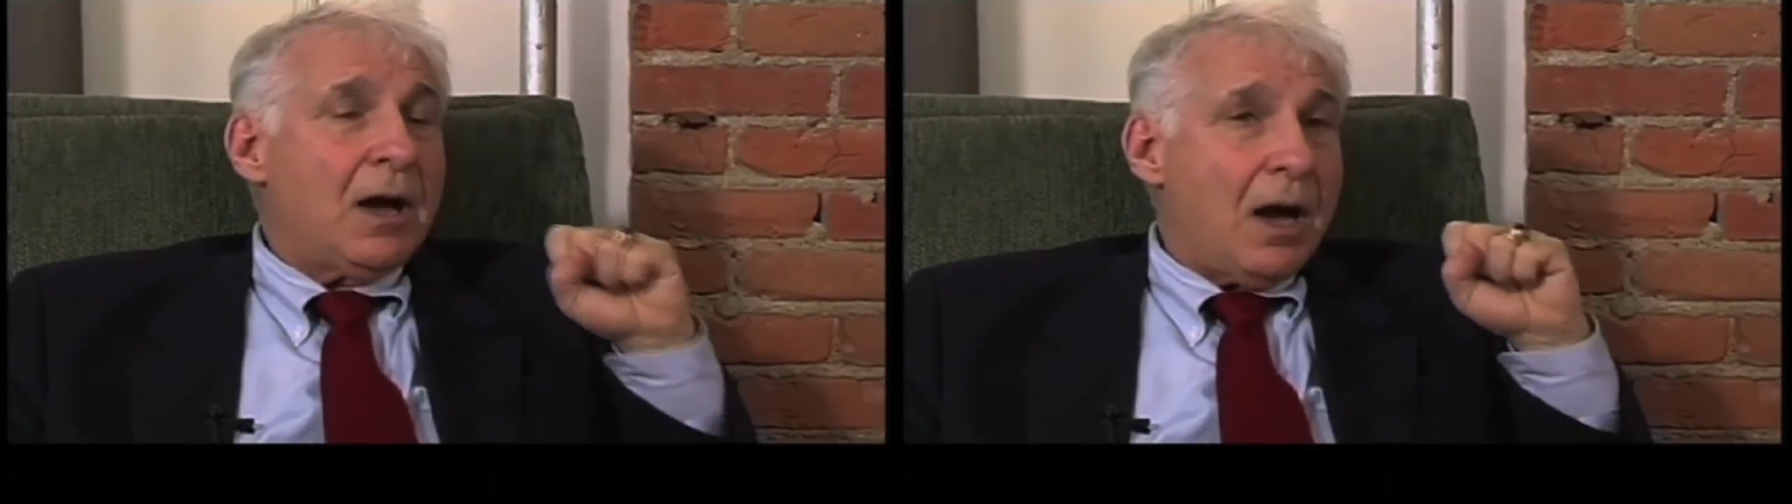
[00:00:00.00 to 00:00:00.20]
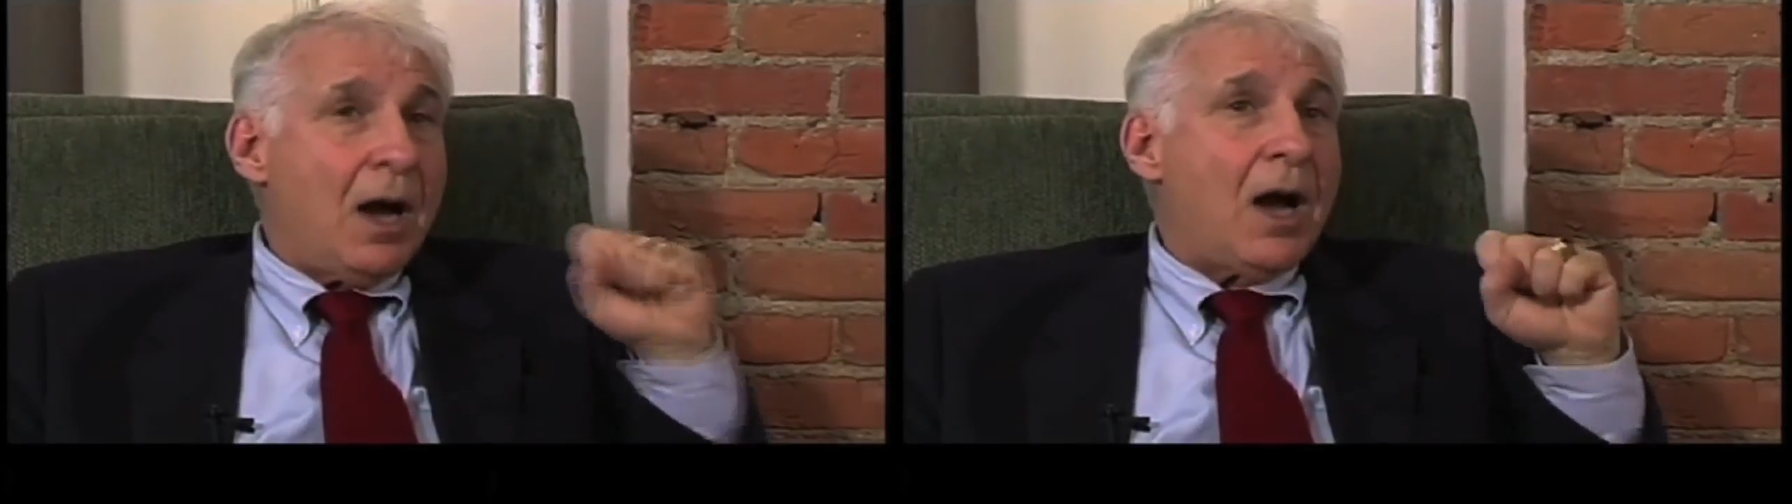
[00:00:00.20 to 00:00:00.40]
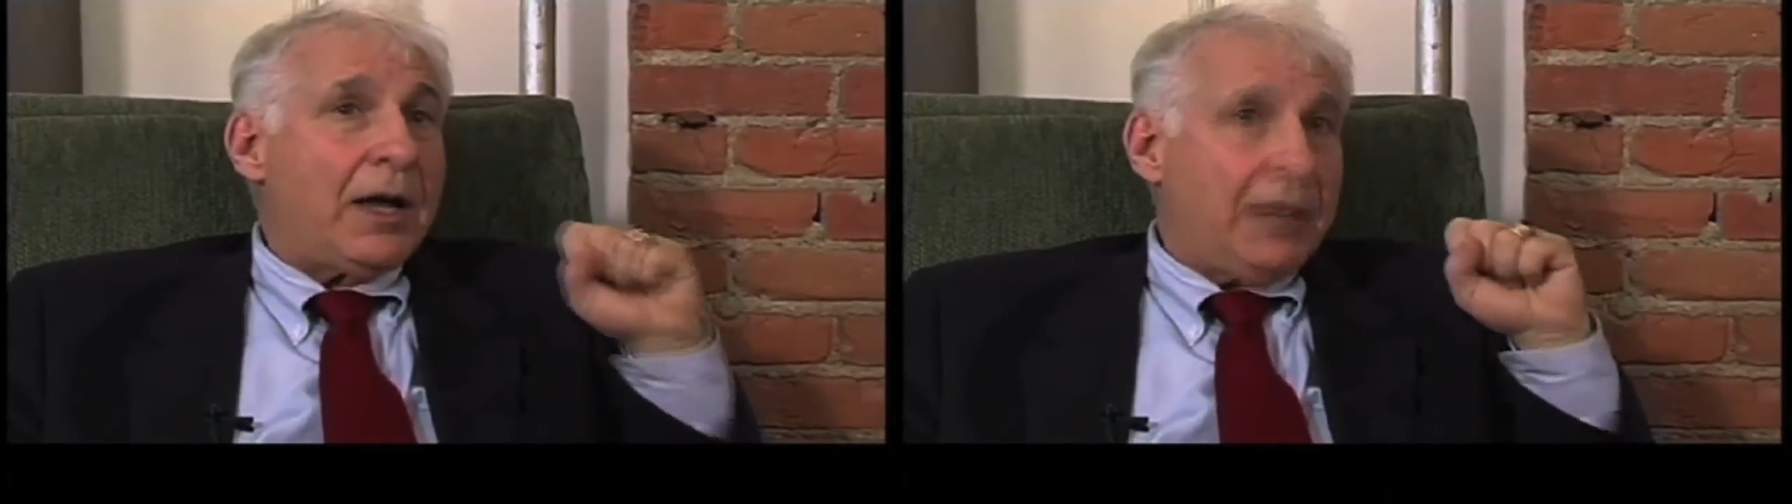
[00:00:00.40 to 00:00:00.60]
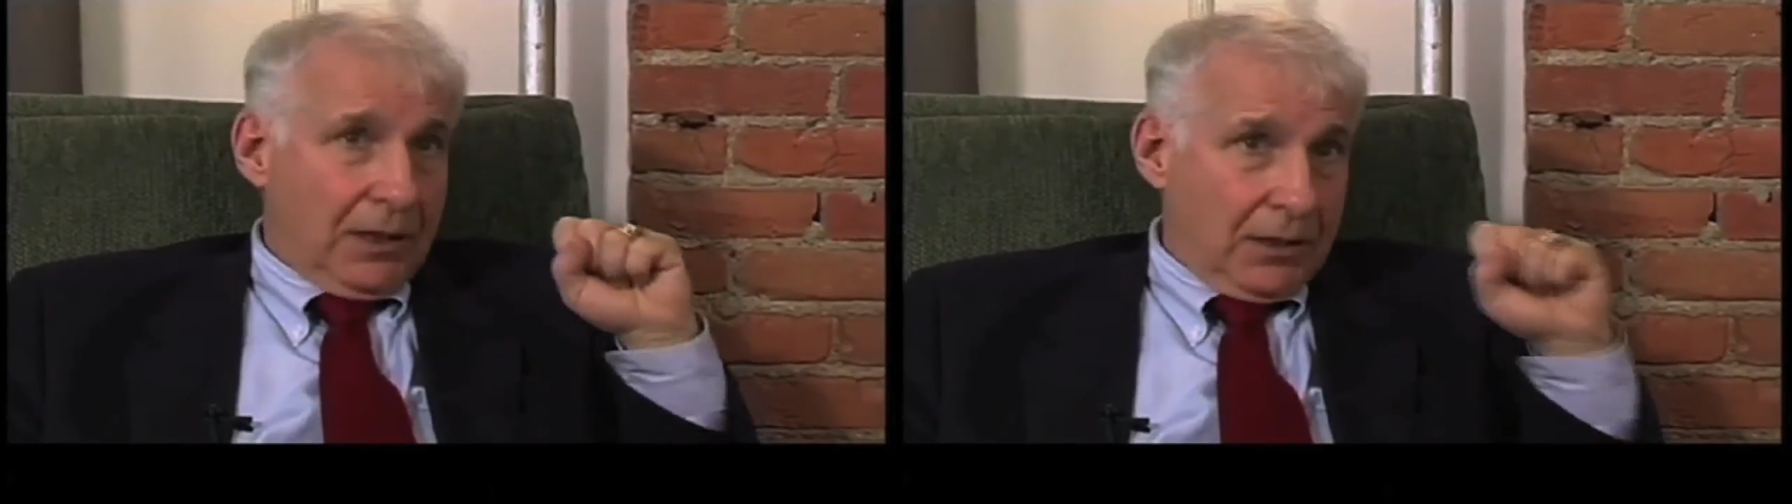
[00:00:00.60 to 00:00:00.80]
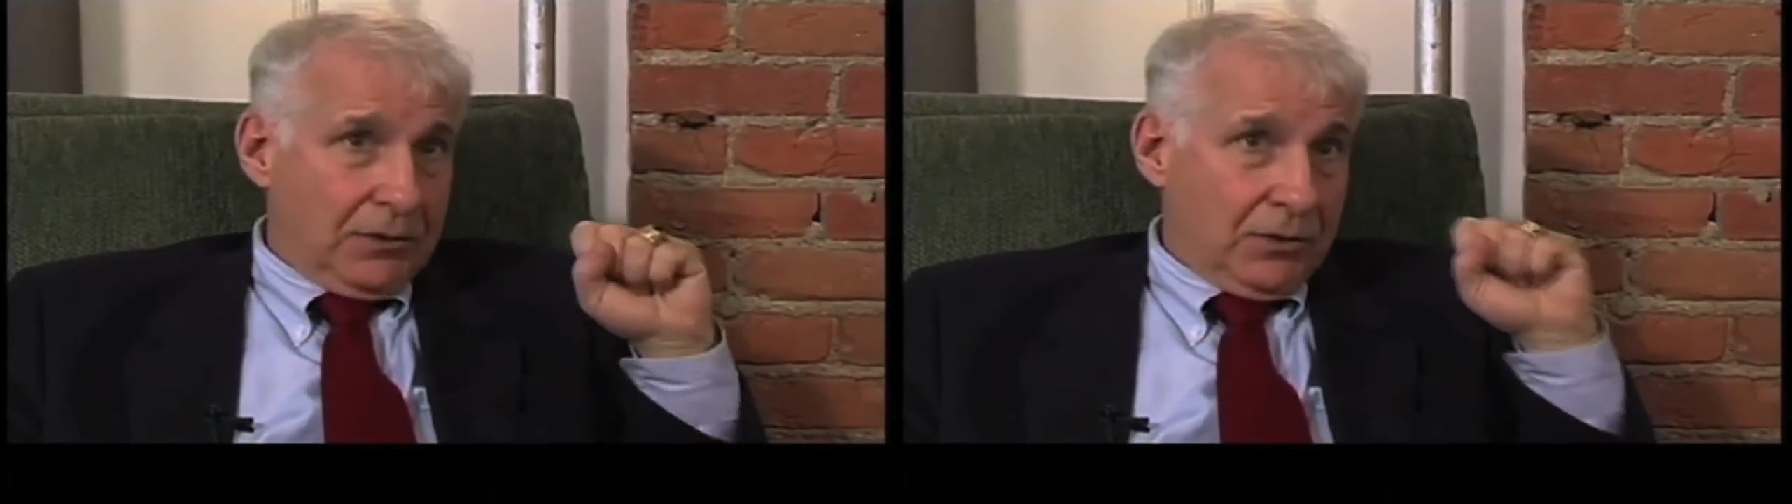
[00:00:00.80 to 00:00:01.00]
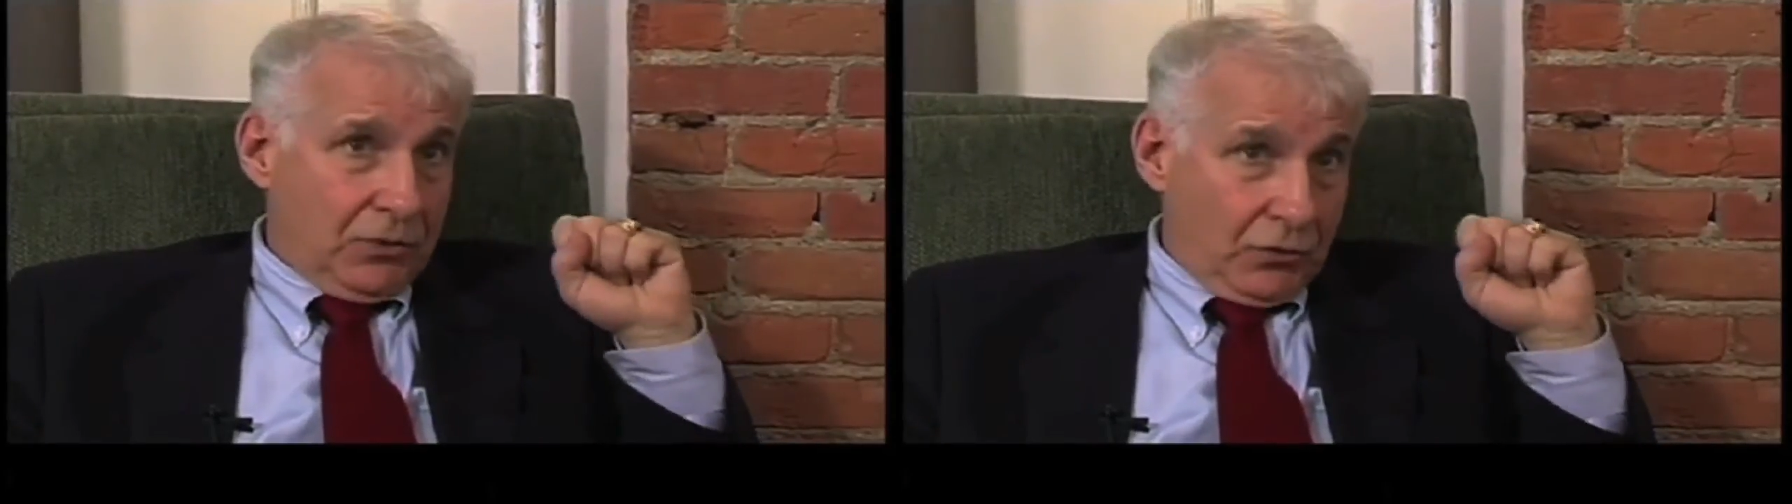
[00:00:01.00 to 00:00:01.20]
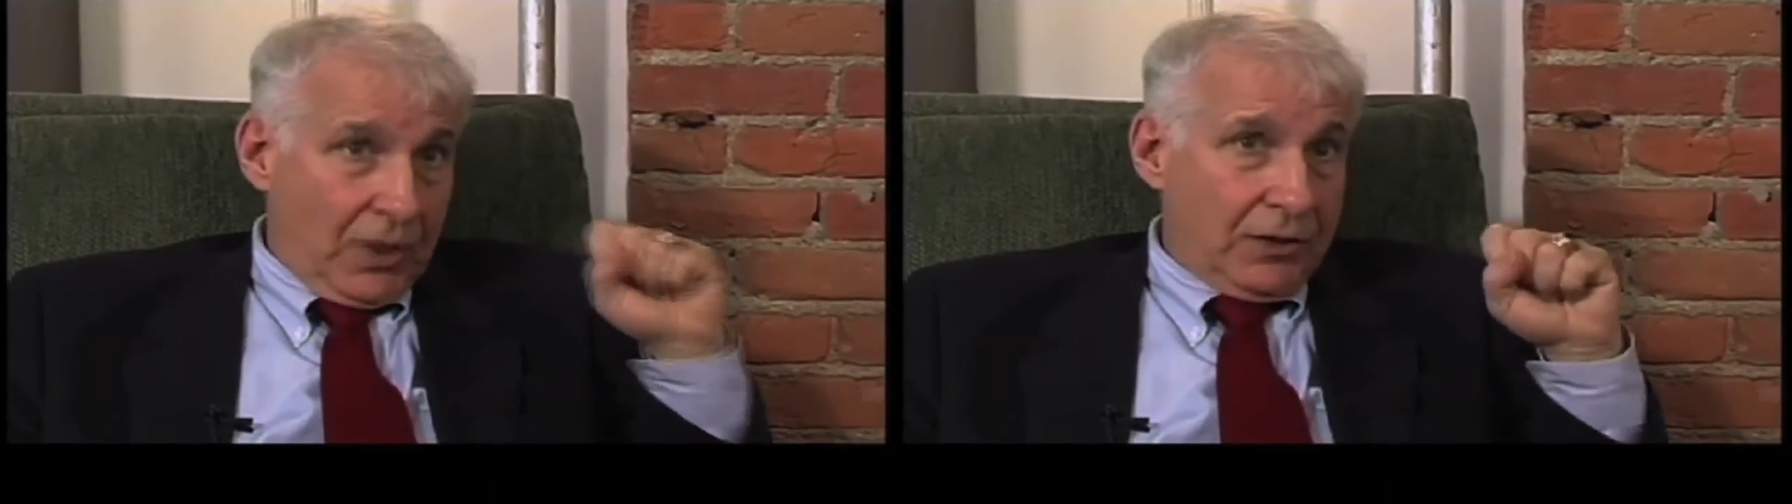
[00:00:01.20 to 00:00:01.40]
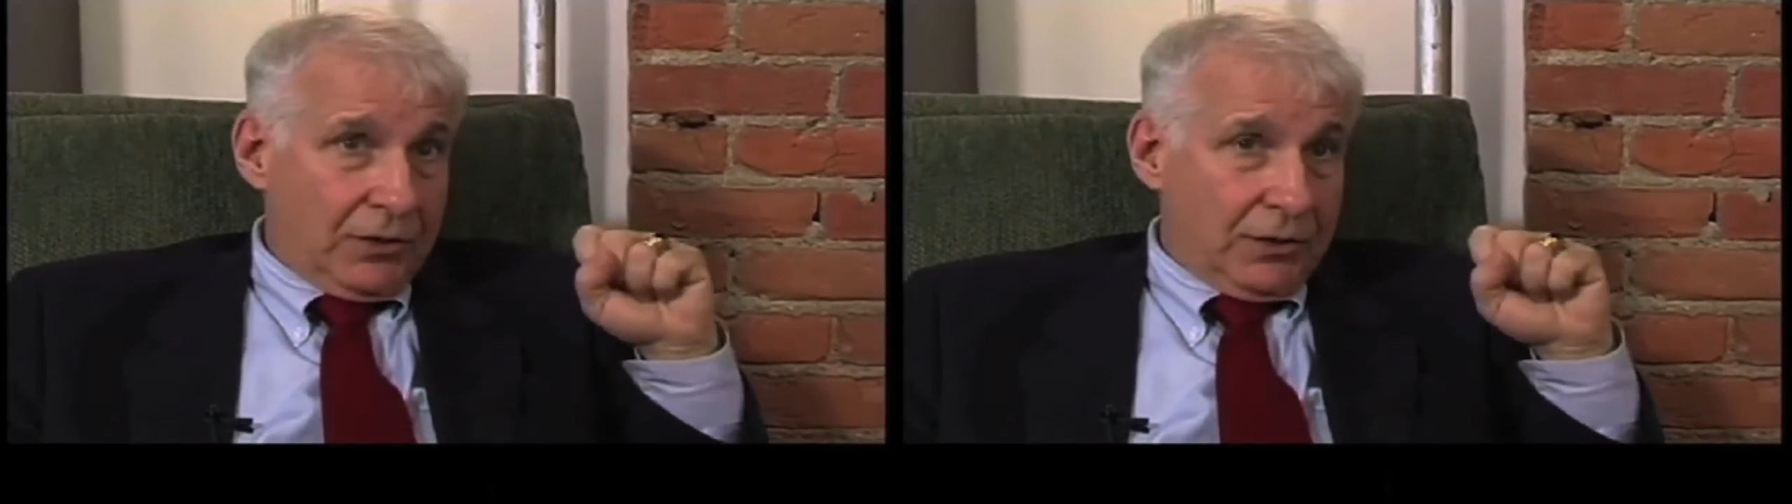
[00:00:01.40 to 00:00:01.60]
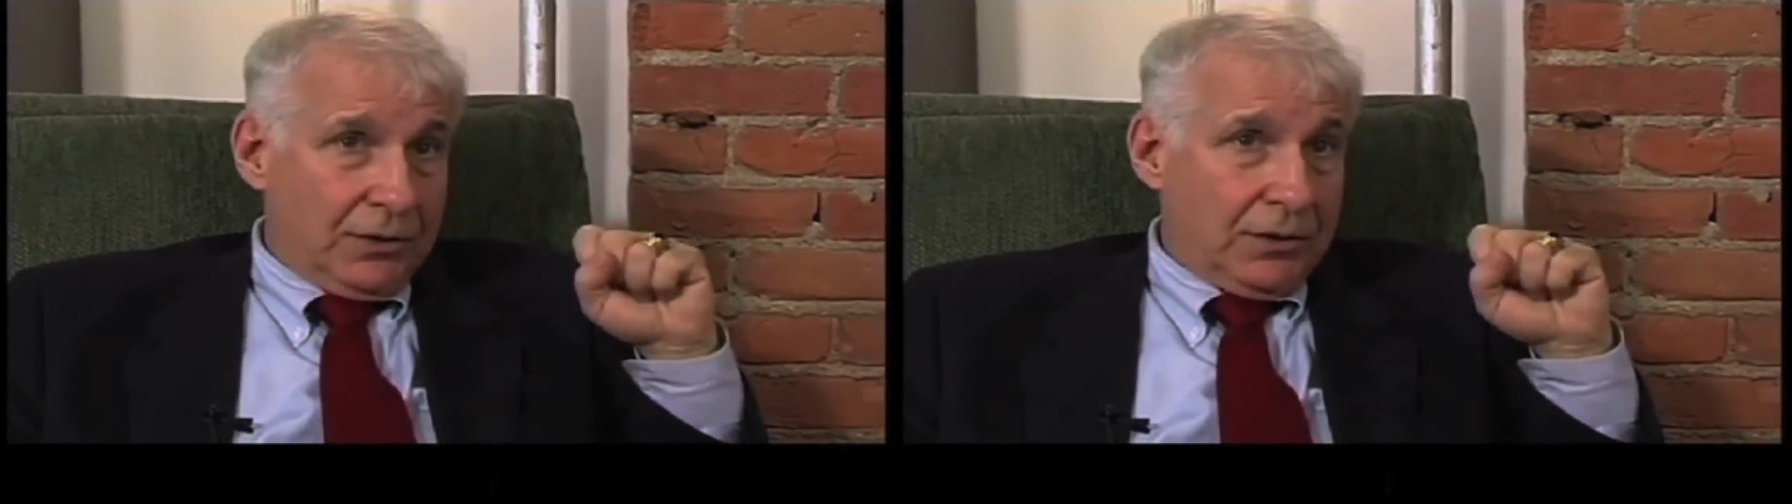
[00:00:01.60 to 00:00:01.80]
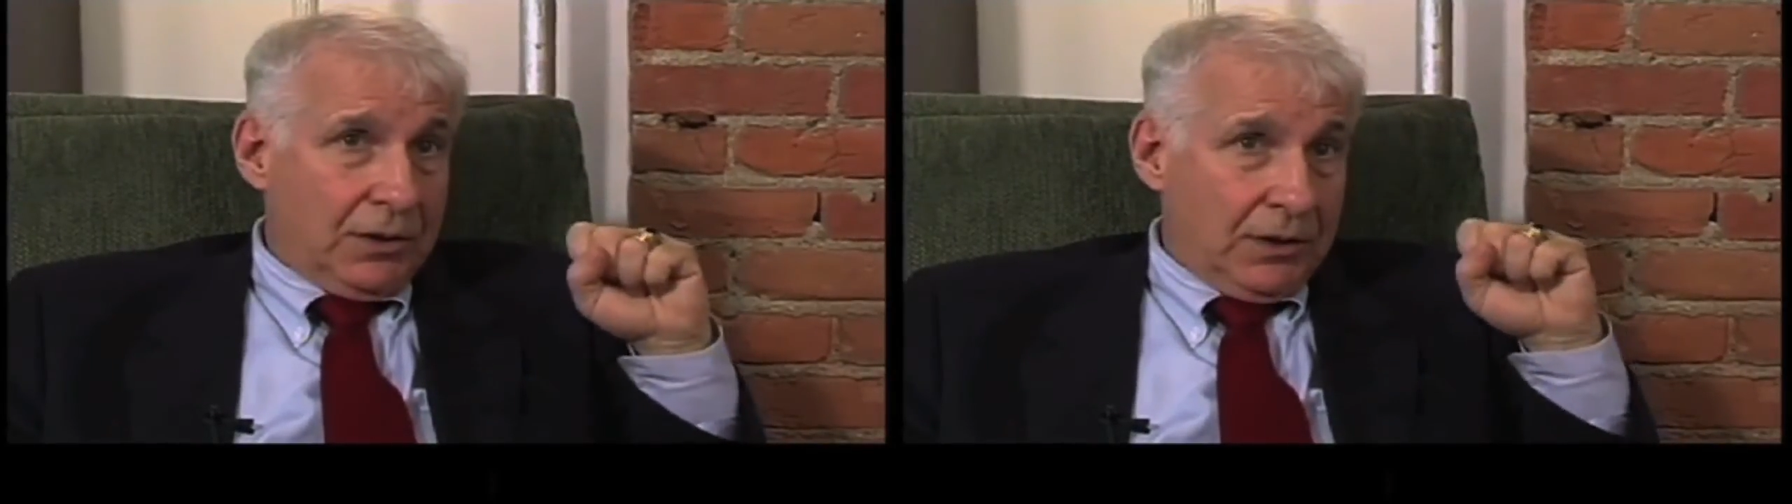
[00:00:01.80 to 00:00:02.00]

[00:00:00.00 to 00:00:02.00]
high concentrations